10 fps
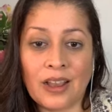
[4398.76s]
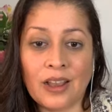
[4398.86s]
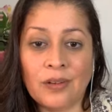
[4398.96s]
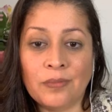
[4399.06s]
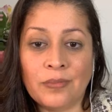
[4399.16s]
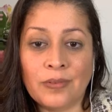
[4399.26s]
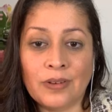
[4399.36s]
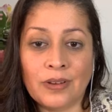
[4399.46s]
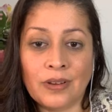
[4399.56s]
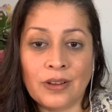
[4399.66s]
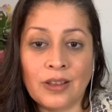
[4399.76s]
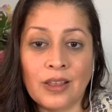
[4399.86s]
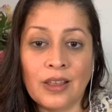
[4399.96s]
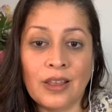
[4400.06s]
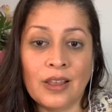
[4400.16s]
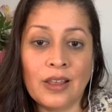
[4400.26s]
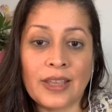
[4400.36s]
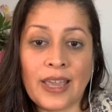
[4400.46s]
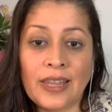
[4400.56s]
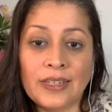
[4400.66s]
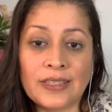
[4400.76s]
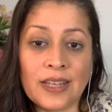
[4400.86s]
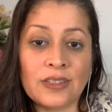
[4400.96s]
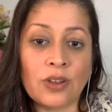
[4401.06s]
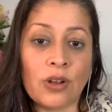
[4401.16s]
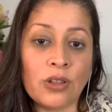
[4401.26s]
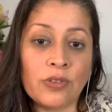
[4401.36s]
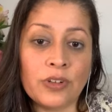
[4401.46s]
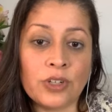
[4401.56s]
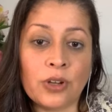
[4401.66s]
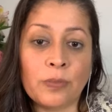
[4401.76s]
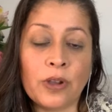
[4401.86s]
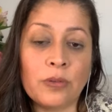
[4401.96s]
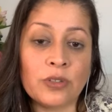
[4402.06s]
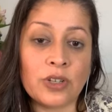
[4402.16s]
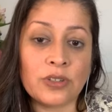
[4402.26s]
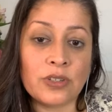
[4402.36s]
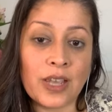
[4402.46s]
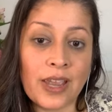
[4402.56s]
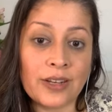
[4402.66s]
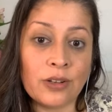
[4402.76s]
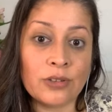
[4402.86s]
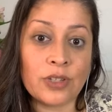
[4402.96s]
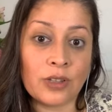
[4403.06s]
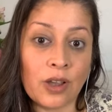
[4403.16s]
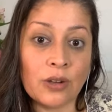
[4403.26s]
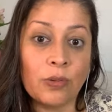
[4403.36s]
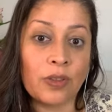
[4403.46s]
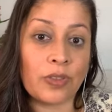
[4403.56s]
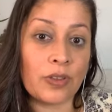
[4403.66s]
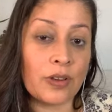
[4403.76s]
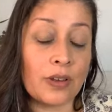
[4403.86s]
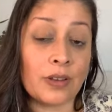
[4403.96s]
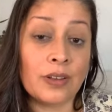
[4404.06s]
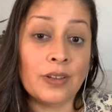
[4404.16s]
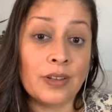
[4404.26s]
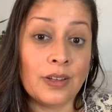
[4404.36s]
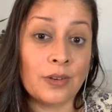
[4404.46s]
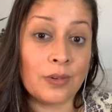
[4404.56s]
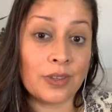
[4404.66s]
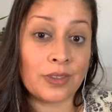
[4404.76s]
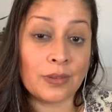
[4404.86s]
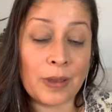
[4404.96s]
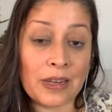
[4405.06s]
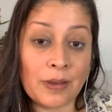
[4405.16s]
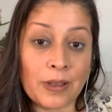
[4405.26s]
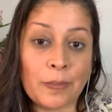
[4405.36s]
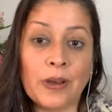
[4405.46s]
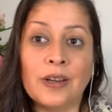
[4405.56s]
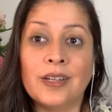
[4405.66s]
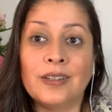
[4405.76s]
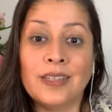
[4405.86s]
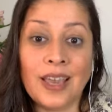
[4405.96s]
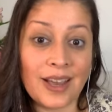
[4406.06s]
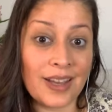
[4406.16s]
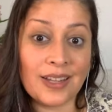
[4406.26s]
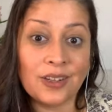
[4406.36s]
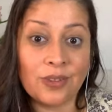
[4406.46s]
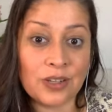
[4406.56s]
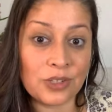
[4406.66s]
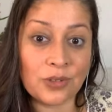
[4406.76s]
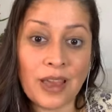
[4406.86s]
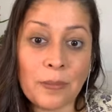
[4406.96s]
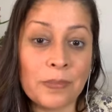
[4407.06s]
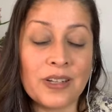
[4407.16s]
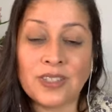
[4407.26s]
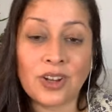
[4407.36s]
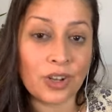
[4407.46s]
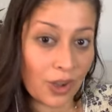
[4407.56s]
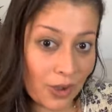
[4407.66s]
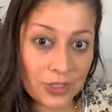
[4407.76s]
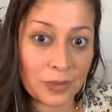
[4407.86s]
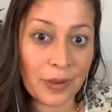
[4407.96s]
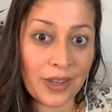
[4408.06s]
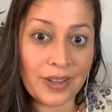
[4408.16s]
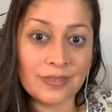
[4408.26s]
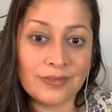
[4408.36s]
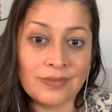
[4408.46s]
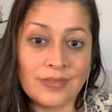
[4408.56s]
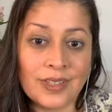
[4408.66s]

Um, Katie says all over joint pain was also diagnosed along with the with the pandemic bug. Yeah, I know they do that, but it's not caused by it.